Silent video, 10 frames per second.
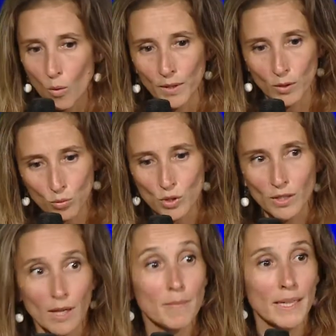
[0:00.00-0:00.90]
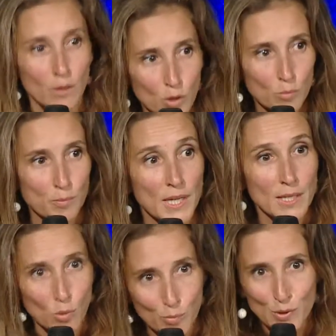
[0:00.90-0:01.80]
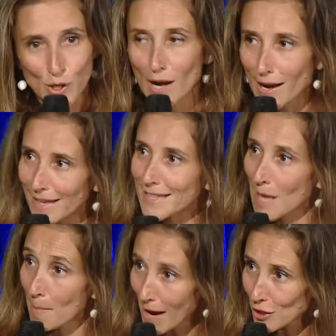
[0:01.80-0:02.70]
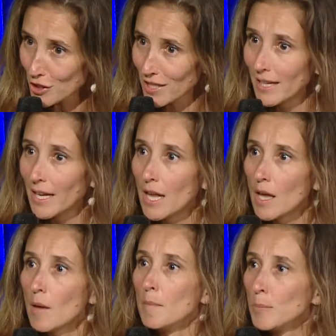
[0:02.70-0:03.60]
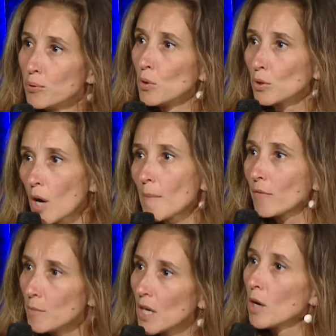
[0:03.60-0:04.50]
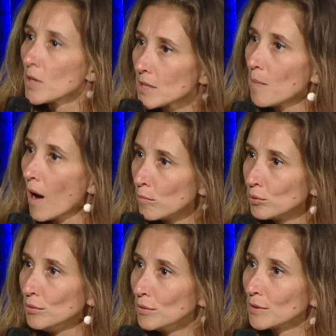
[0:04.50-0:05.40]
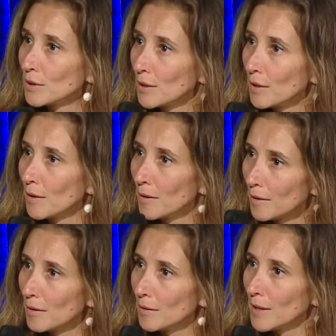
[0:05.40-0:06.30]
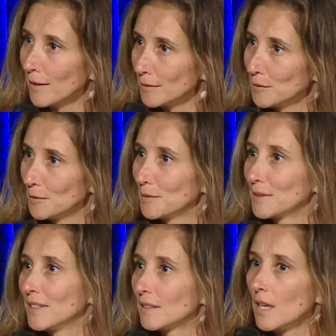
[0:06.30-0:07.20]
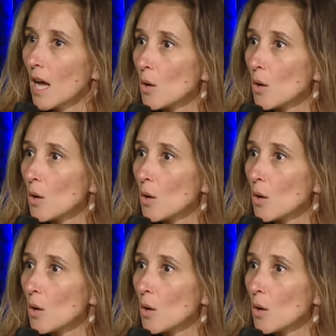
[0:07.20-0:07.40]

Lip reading: so that you get a global vision and everyone is contributing to the whole thing. So we need to start from